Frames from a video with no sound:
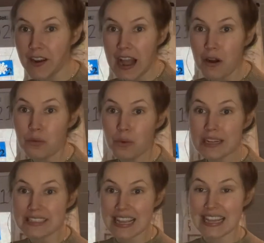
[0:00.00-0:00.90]
out
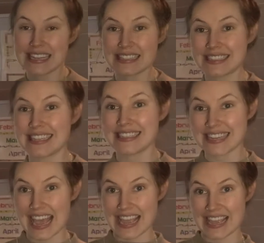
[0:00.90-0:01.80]
what day it is
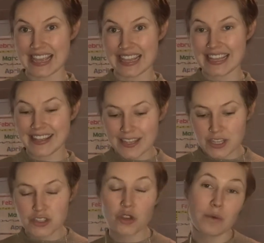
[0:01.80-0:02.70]
today.
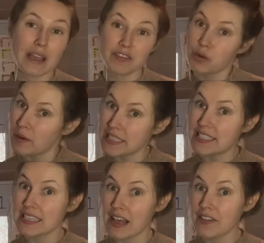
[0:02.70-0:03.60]
So we have
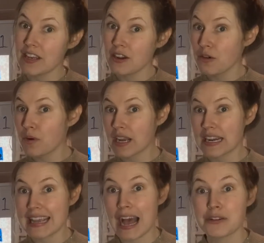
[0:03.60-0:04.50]
27, we're
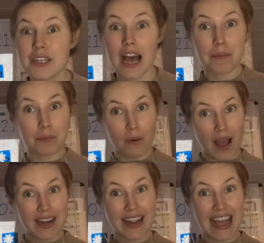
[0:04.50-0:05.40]
going to count up
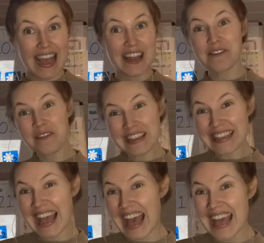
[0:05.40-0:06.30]
one, and we
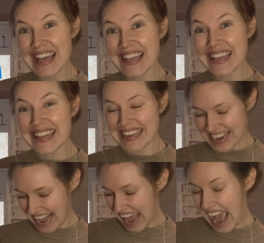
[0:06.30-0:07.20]
get
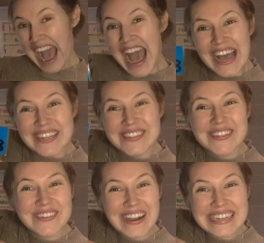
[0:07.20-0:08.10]

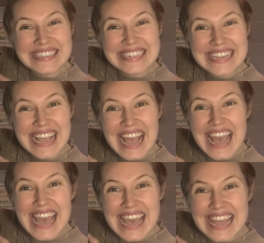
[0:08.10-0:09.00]

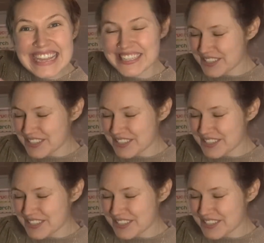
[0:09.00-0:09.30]
28.